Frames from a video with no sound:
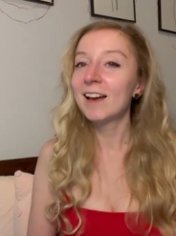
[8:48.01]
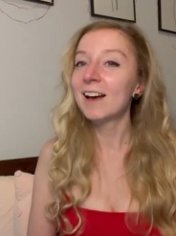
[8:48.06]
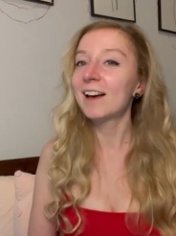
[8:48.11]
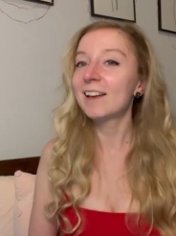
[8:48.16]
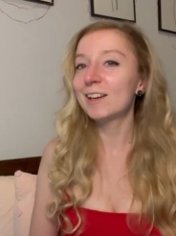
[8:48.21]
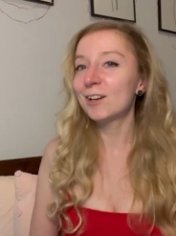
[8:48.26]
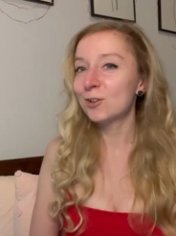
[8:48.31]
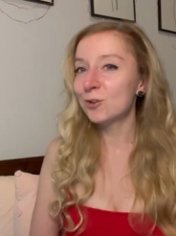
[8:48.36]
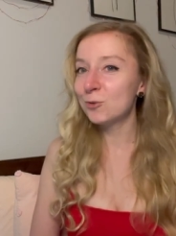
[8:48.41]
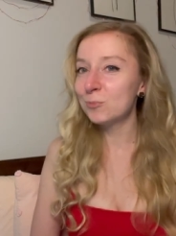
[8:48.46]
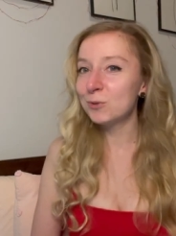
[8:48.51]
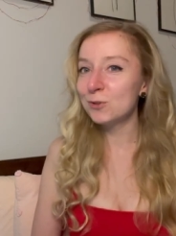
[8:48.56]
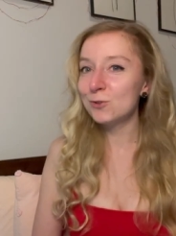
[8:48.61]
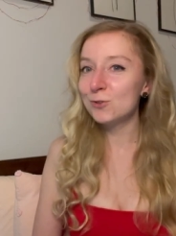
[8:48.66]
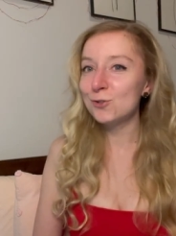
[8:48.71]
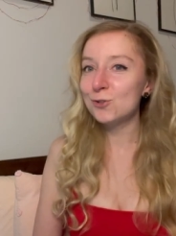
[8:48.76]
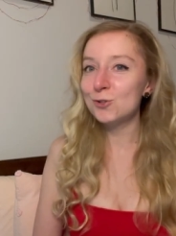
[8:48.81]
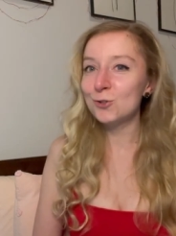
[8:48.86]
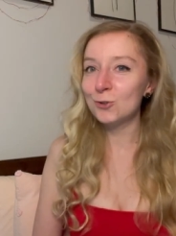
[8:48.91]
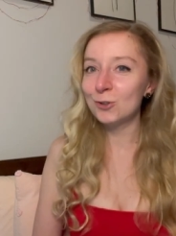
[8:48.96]
And I hope you
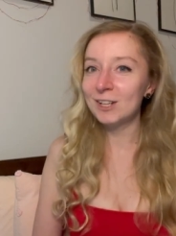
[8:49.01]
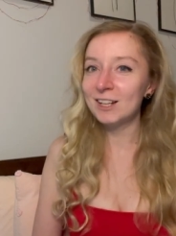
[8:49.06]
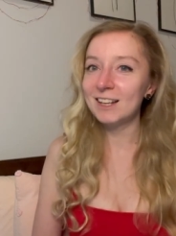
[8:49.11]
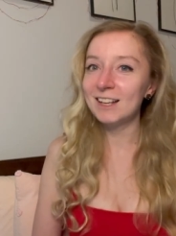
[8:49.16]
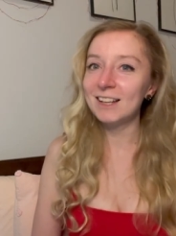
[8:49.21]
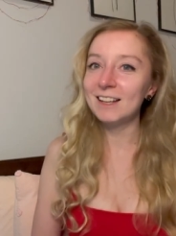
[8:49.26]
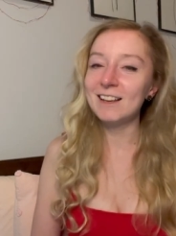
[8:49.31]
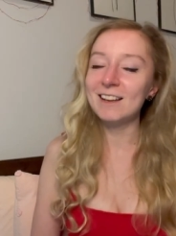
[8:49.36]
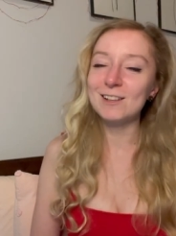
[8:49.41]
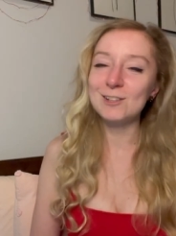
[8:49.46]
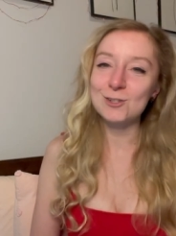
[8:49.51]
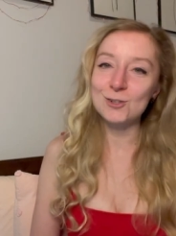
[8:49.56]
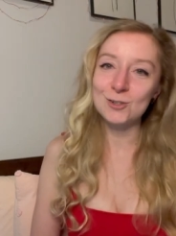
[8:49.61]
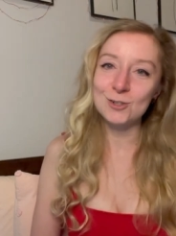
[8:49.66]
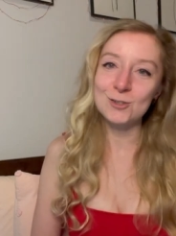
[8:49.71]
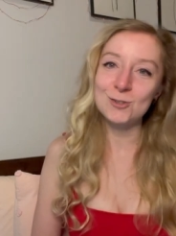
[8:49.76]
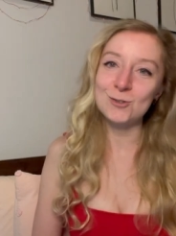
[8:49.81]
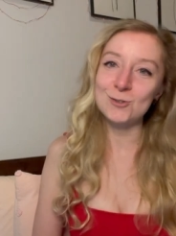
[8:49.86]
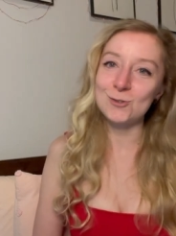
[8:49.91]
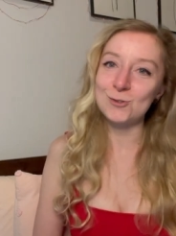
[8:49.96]
enjoyed it. I'll talk
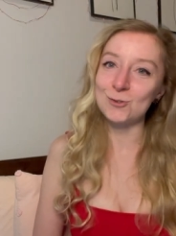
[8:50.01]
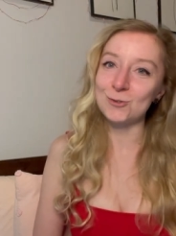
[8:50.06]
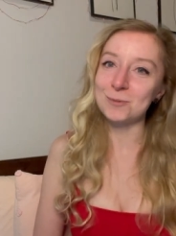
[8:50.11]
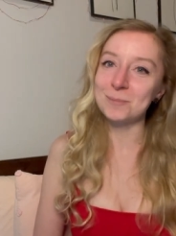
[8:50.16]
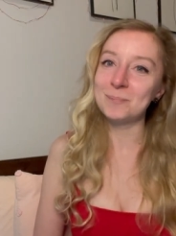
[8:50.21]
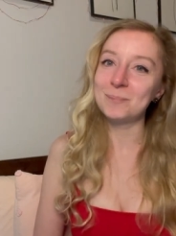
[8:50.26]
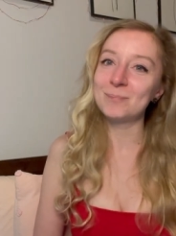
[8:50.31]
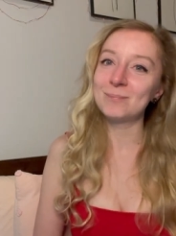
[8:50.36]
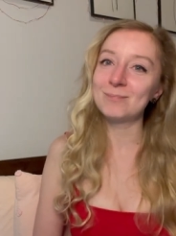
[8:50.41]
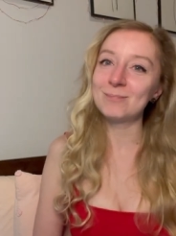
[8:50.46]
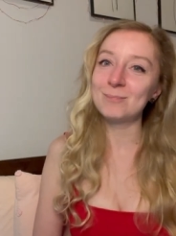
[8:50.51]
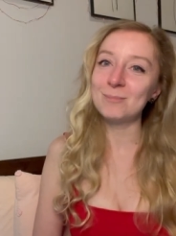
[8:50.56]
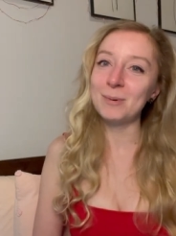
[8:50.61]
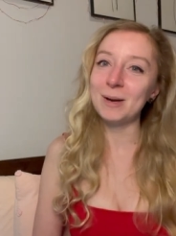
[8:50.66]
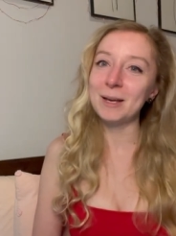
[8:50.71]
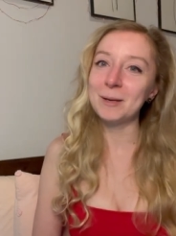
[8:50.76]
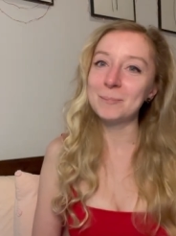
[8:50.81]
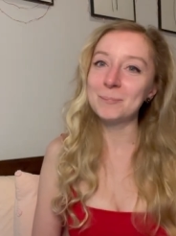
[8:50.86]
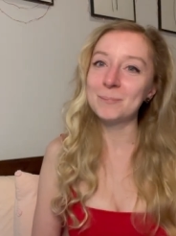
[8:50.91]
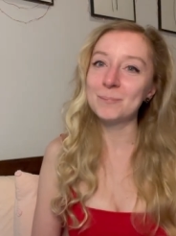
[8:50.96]
to you soon.
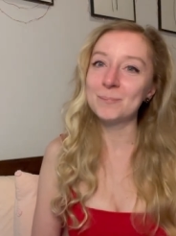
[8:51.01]
Bye.